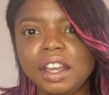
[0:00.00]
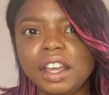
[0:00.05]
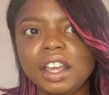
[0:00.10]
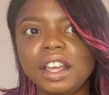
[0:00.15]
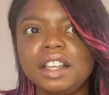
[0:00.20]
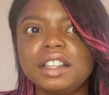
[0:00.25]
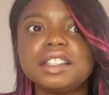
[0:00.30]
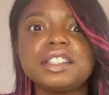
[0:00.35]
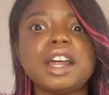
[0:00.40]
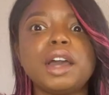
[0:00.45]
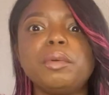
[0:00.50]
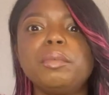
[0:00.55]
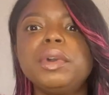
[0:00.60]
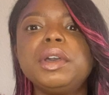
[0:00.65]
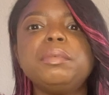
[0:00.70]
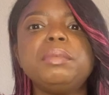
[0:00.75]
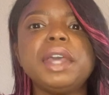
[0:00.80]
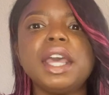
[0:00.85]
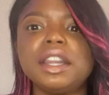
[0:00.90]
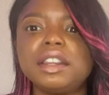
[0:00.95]
It's like, we
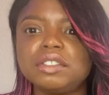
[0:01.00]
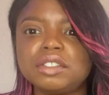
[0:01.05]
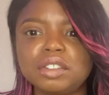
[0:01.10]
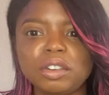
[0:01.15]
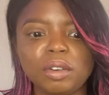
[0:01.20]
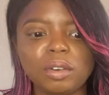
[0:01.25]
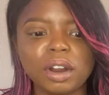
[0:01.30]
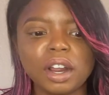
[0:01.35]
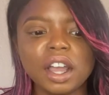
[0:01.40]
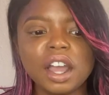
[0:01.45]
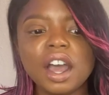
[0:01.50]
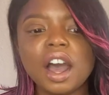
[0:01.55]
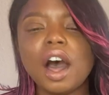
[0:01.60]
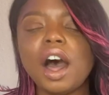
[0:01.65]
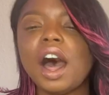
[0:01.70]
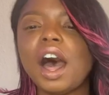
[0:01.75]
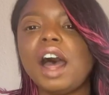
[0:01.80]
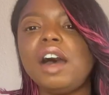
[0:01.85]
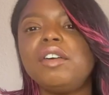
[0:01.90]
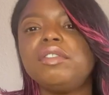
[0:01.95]
could be at the store.
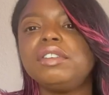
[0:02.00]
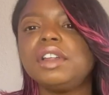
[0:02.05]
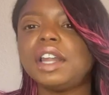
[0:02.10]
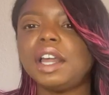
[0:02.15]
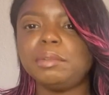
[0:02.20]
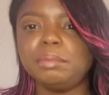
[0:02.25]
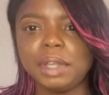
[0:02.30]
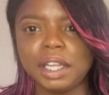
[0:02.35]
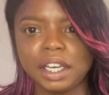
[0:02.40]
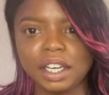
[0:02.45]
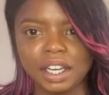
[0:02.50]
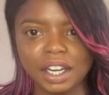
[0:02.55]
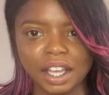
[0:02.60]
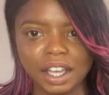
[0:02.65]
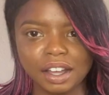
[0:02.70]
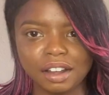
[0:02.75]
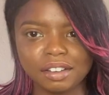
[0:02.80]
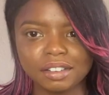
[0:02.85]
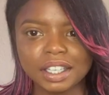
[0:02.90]
I don't feel like bending down.